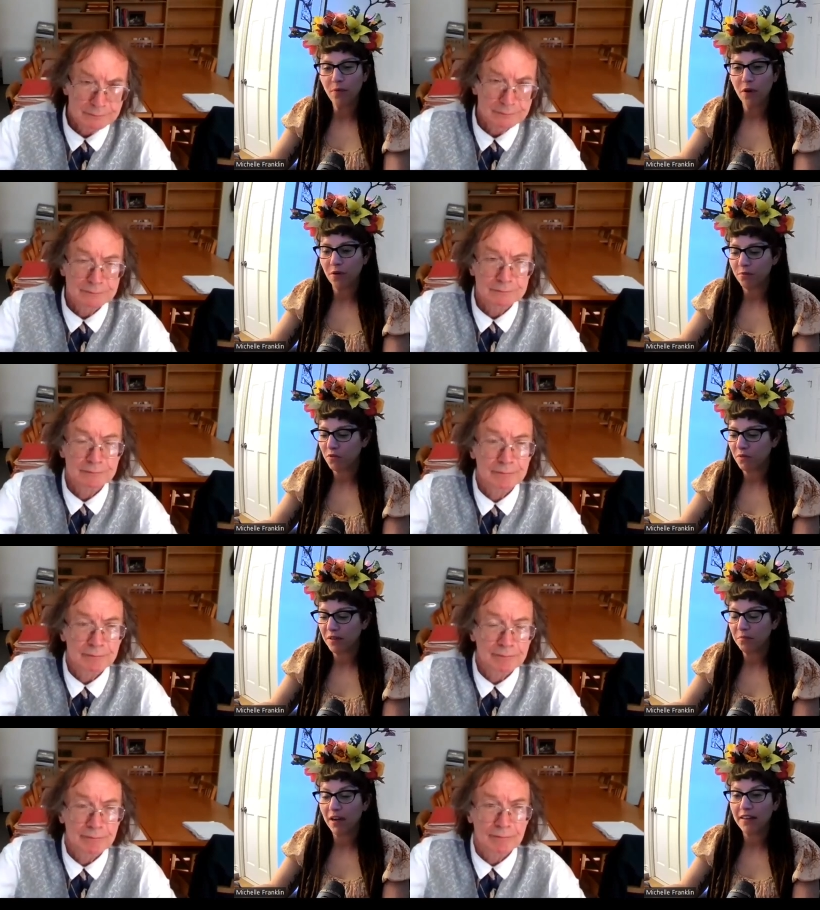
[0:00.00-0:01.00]
Speaker 1: poems written
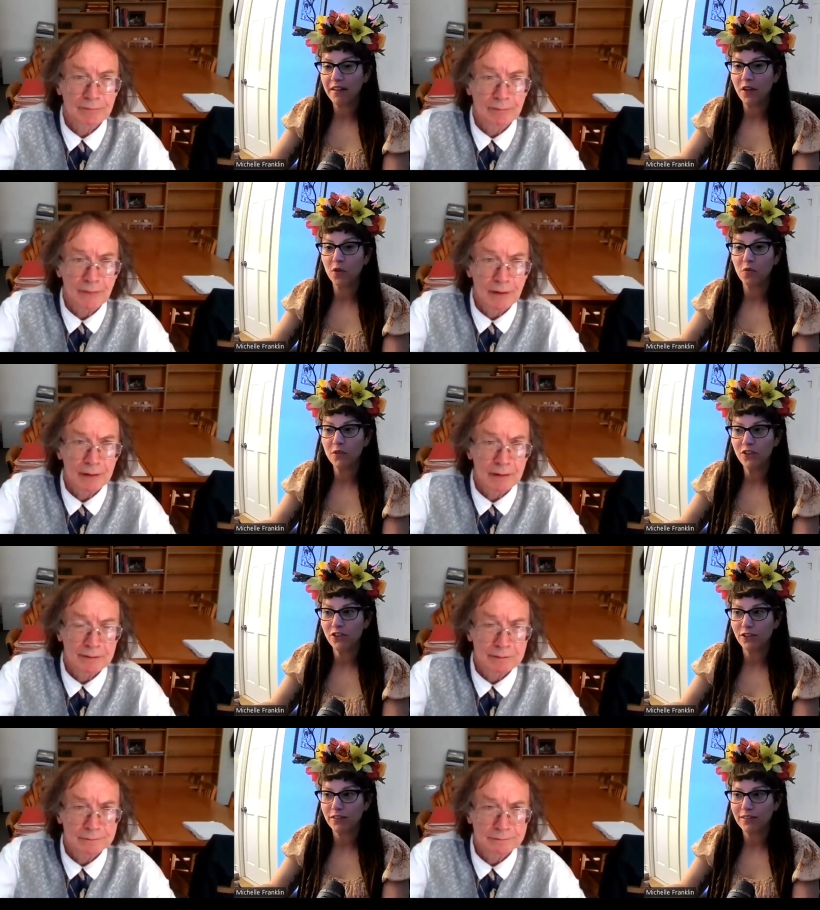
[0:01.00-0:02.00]
by the
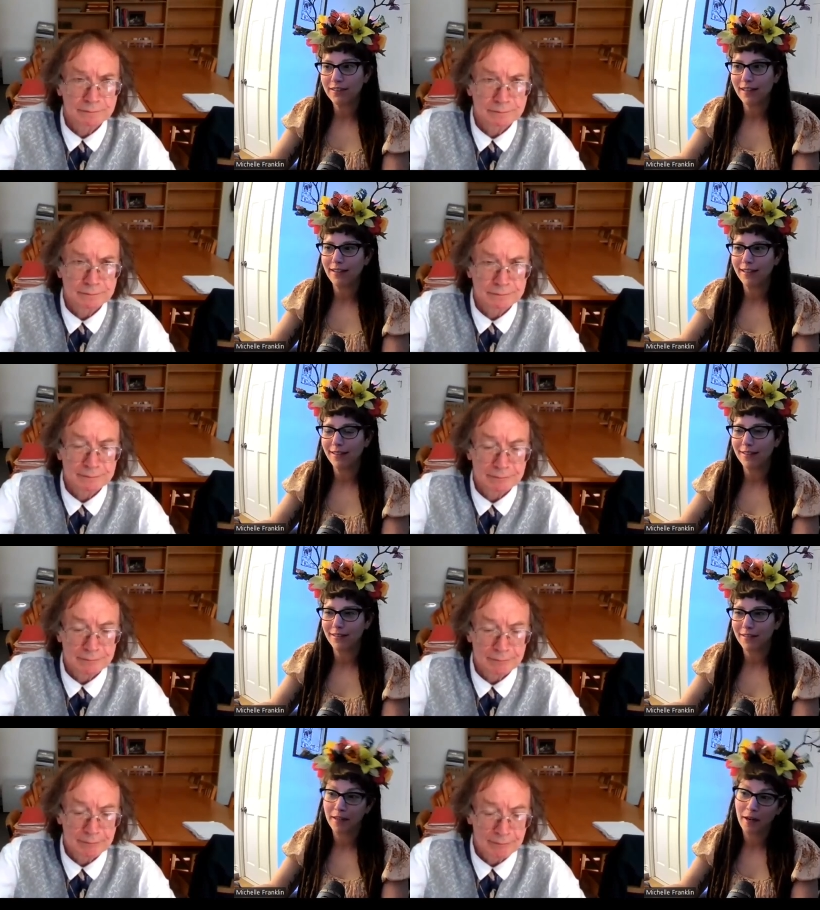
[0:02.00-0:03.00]
original Taliesin?
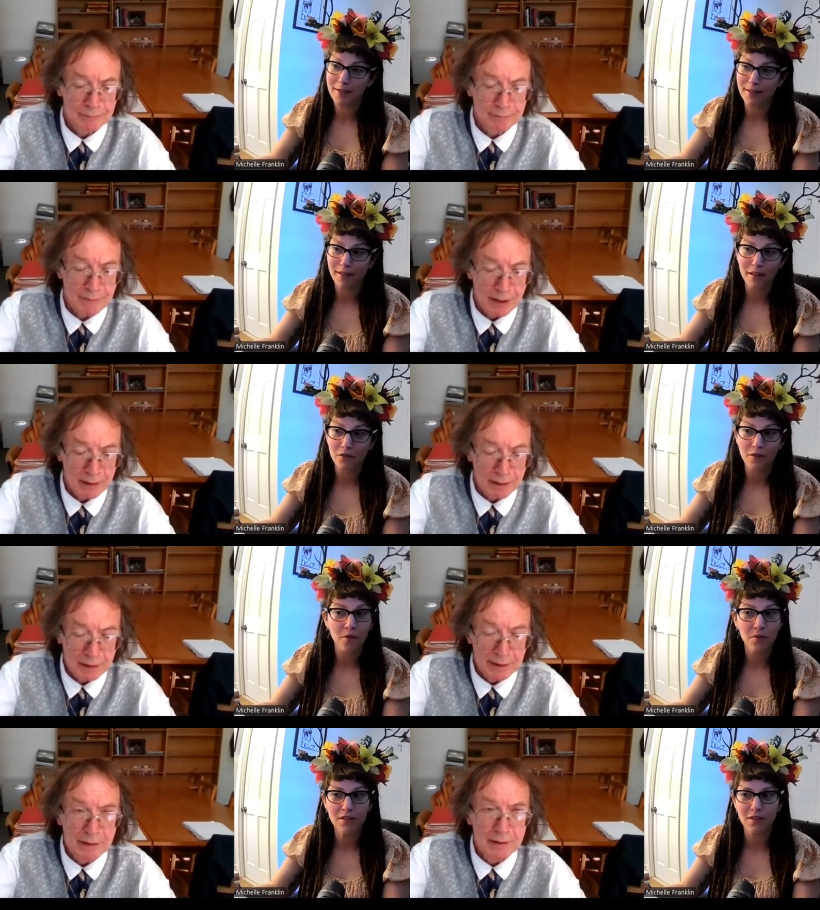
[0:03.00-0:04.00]
And I say, if there
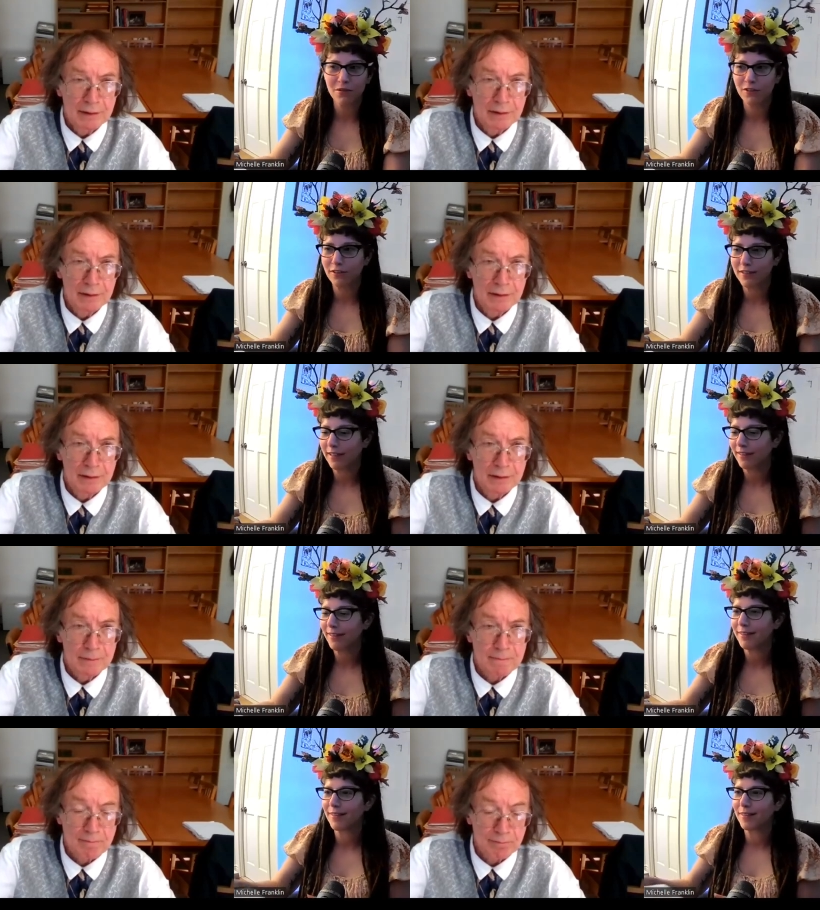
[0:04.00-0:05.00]
was an original
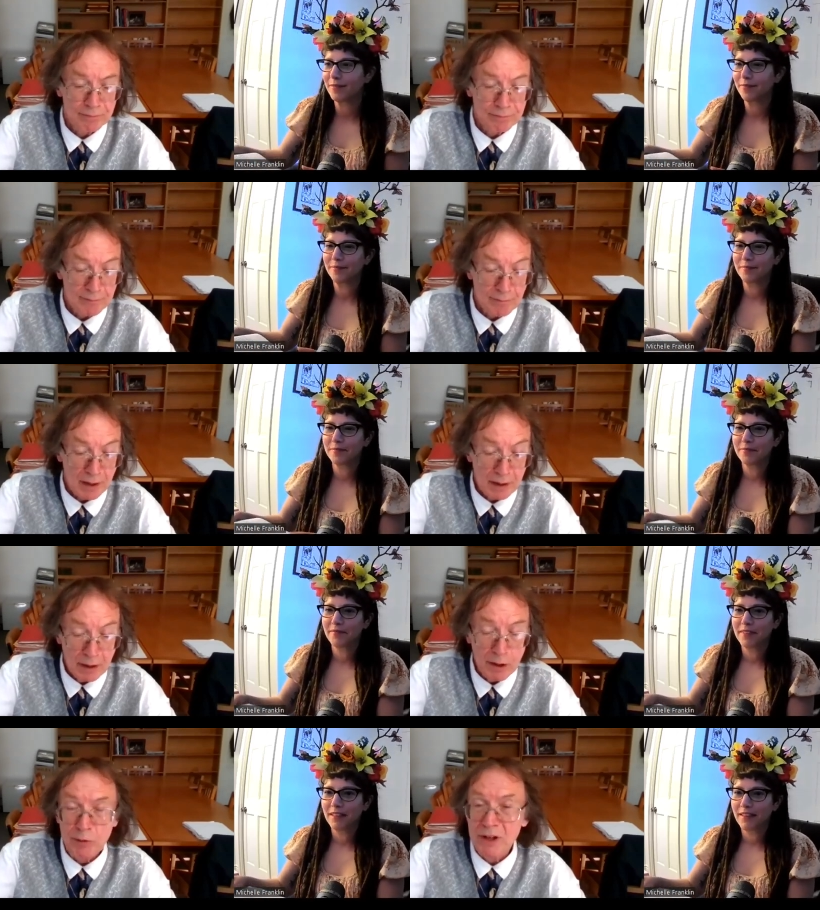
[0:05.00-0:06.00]
Taliesin.
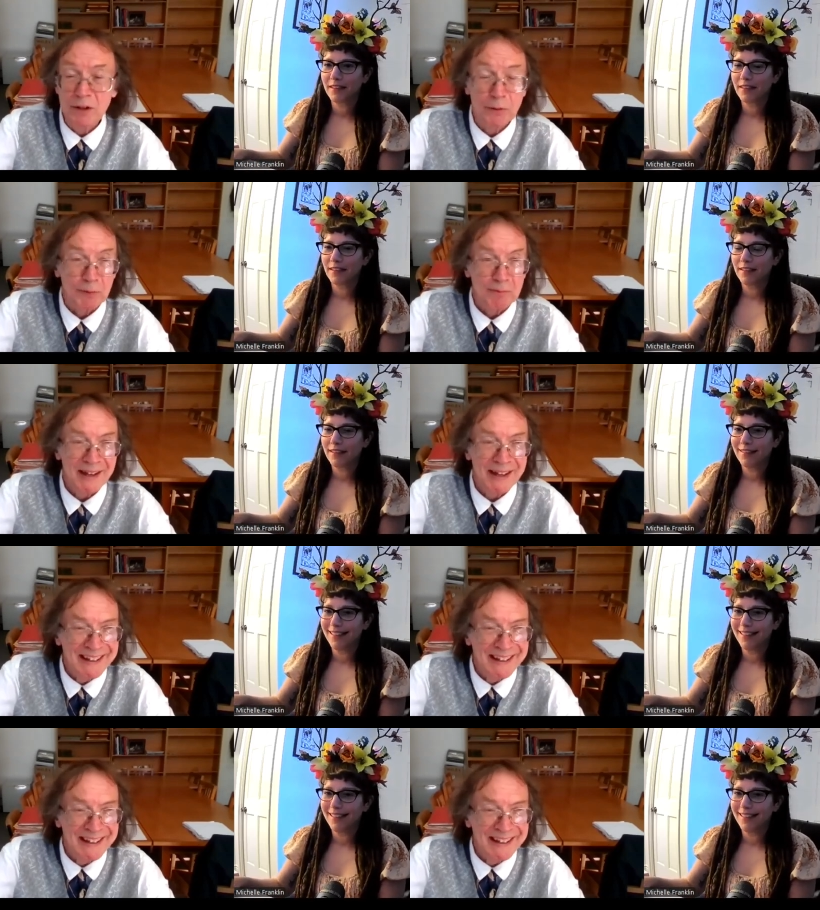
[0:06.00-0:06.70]
Speaker 2: Who knows?